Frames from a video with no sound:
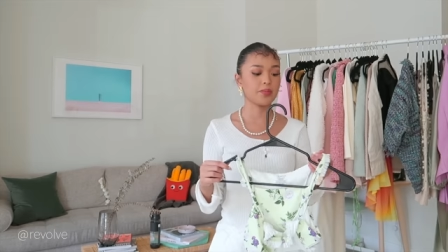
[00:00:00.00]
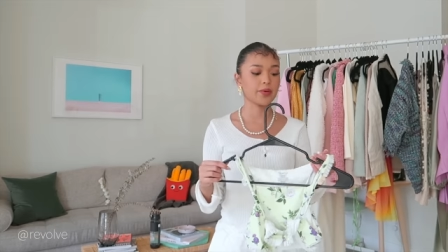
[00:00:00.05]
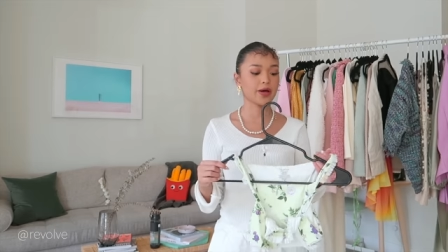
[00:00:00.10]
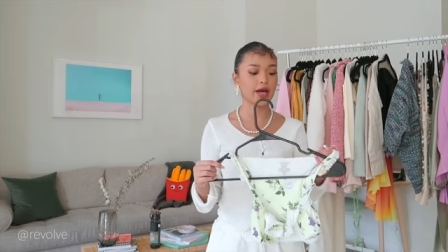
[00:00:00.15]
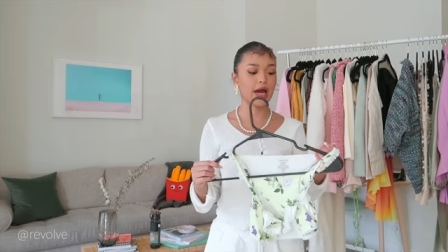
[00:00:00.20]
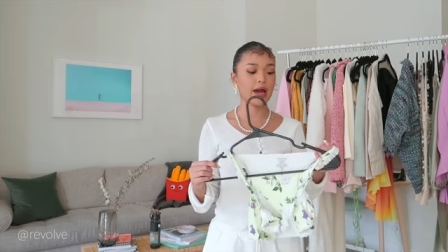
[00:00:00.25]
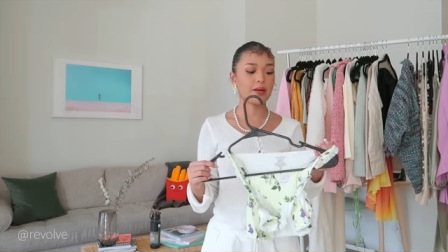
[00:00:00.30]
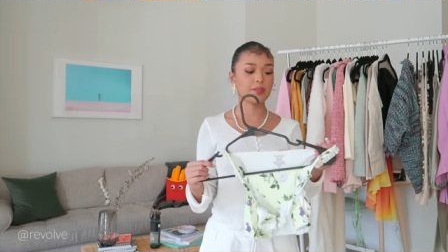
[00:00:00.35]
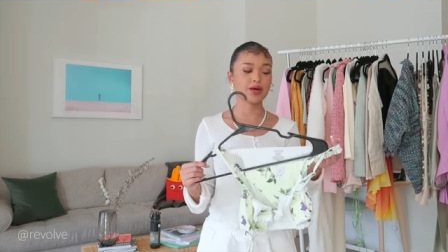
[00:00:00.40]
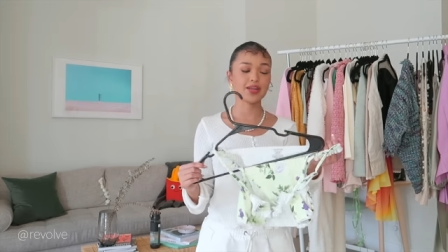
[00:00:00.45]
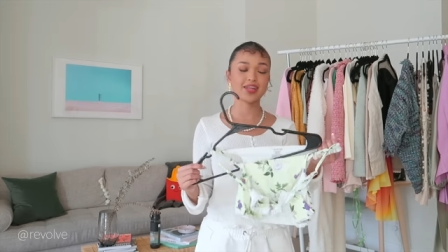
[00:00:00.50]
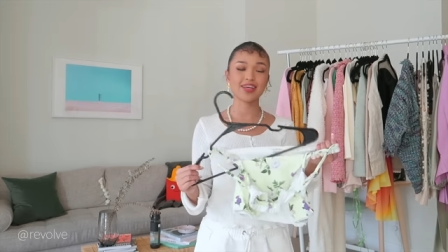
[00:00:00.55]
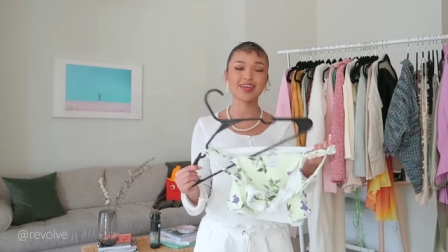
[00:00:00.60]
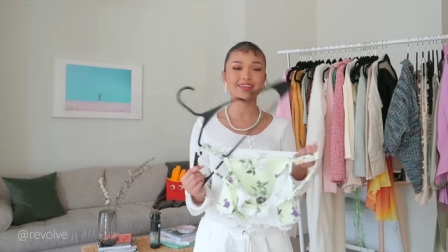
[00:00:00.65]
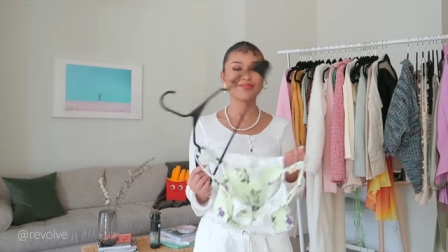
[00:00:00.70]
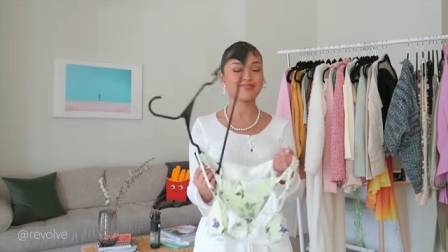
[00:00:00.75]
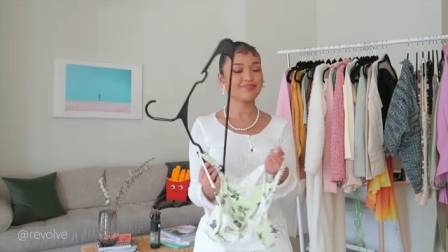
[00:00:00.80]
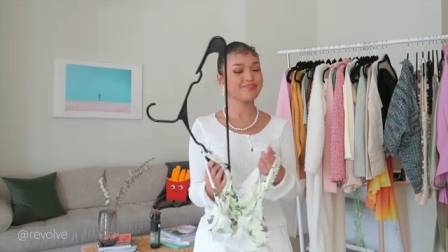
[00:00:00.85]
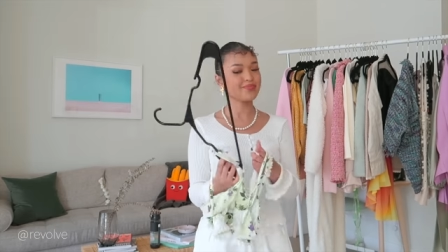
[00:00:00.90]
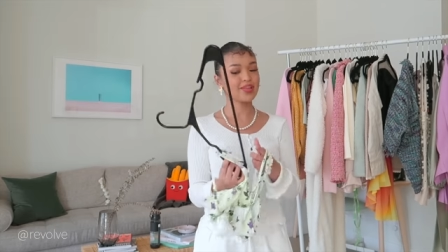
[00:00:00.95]
but
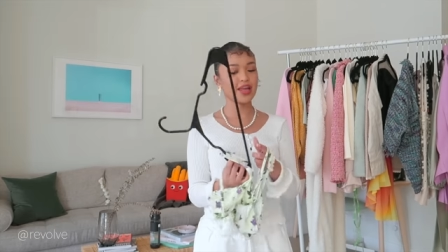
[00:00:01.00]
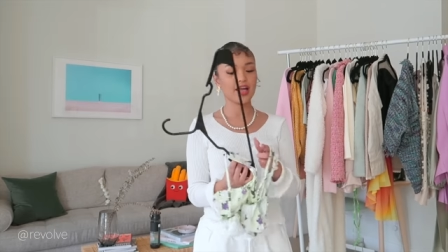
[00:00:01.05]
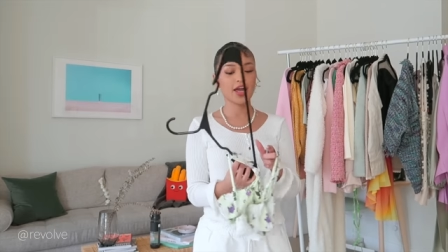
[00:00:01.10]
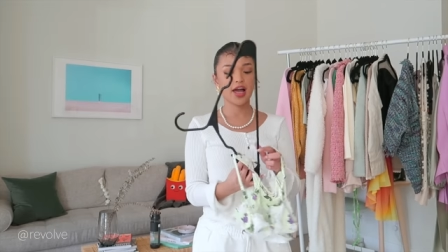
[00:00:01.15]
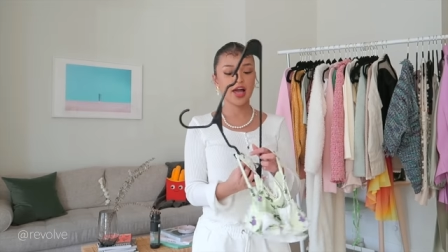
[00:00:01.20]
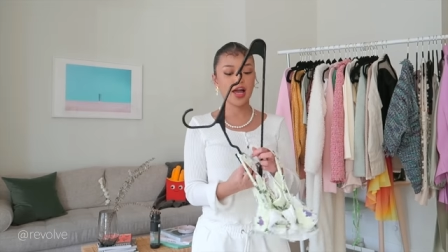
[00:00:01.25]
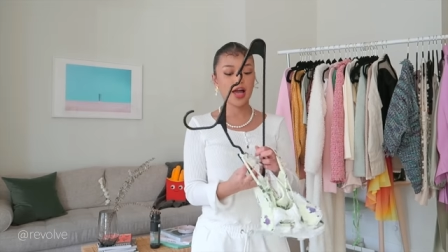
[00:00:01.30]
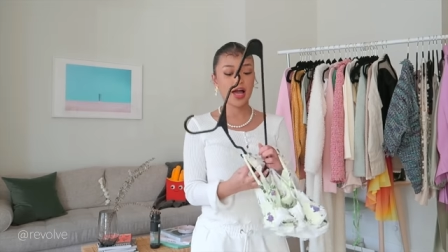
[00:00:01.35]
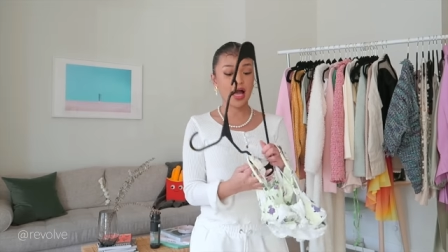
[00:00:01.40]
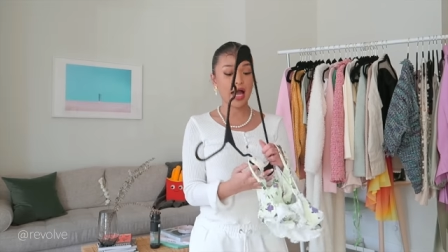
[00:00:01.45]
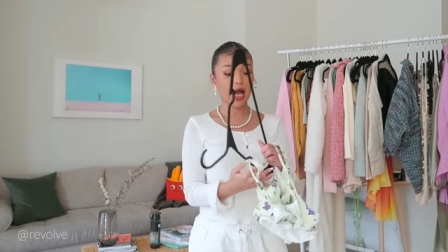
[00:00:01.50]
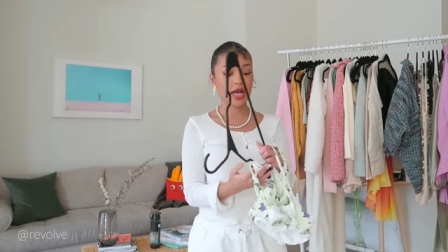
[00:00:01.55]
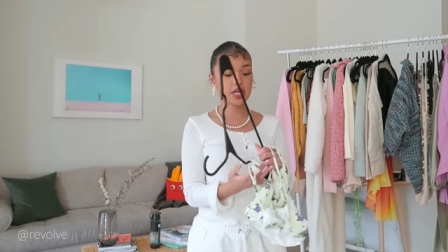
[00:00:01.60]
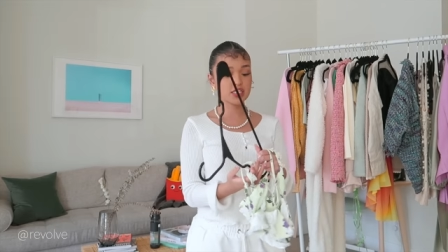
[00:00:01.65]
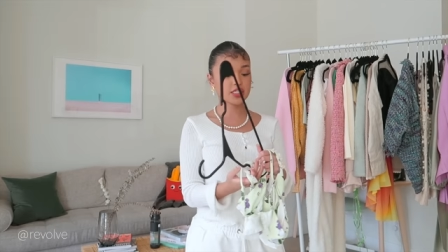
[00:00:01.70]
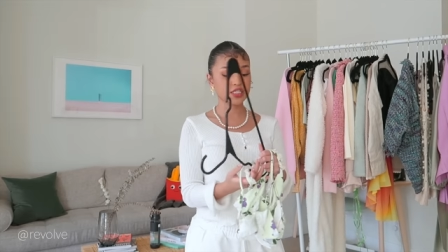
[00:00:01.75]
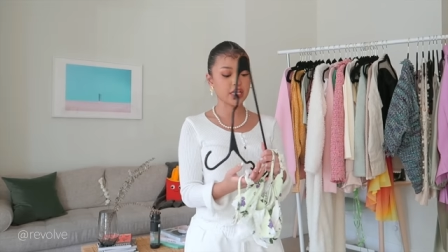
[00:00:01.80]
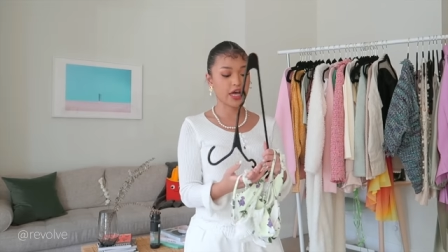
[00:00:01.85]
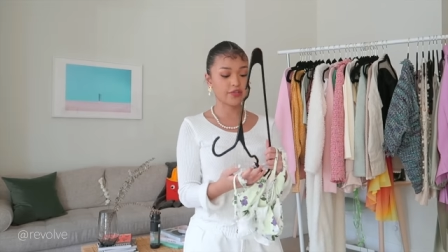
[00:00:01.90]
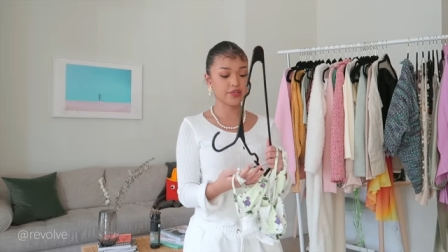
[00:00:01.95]
I
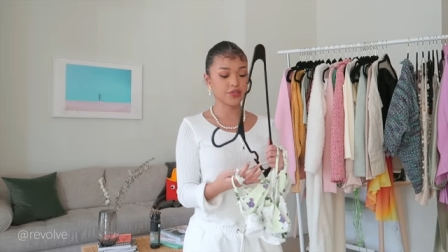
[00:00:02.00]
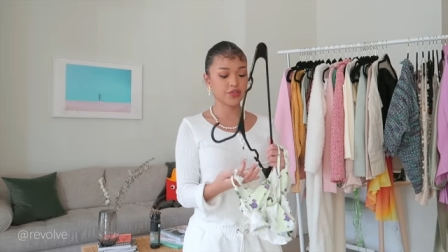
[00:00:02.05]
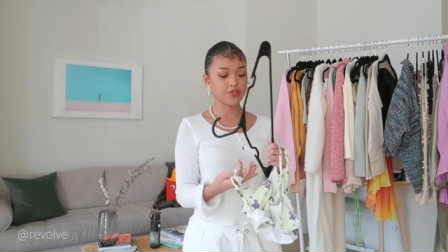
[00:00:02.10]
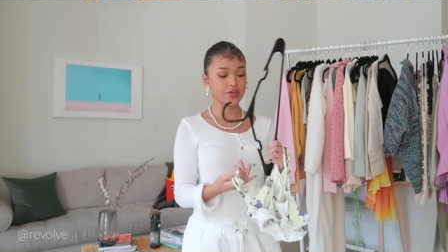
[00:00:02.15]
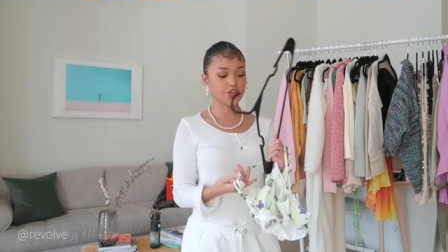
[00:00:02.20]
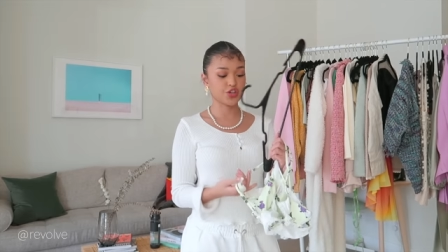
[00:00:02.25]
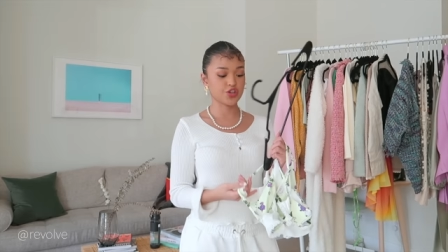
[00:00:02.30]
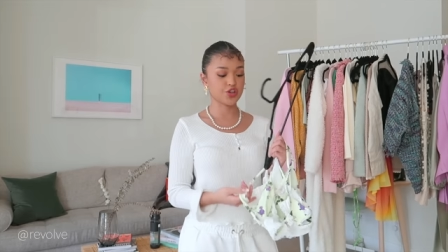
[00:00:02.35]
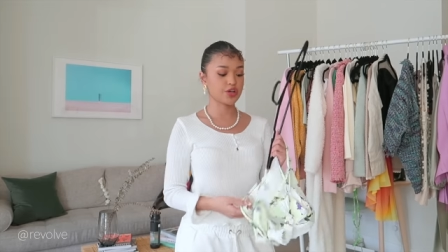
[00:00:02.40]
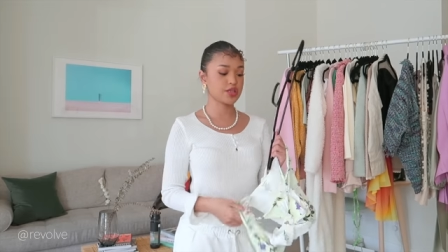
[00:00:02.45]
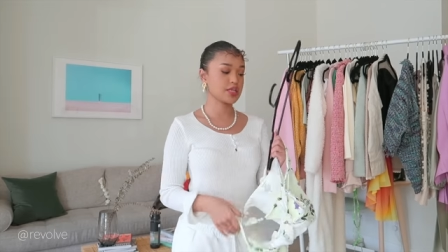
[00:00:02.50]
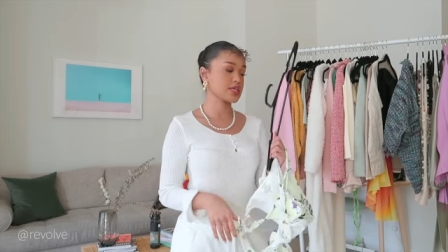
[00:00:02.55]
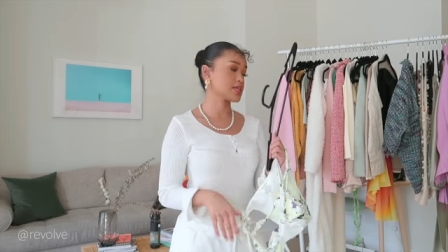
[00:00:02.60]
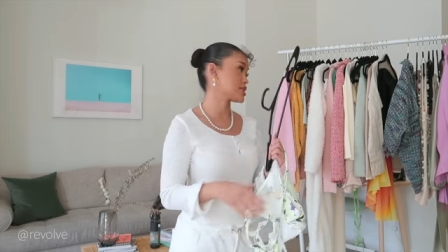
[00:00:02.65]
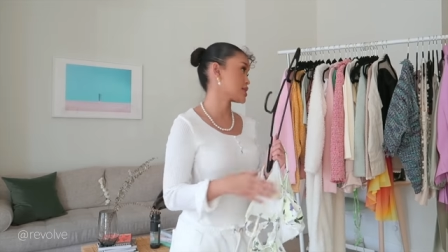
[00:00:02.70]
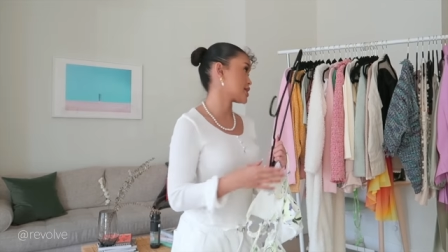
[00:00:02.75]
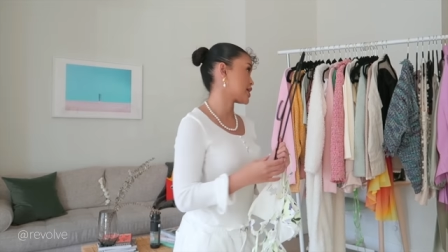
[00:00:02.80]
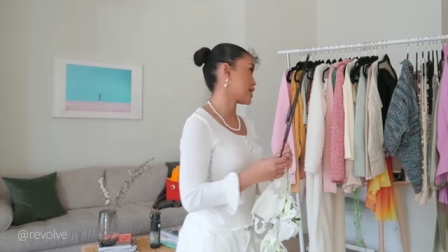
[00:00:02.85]
just have to feature this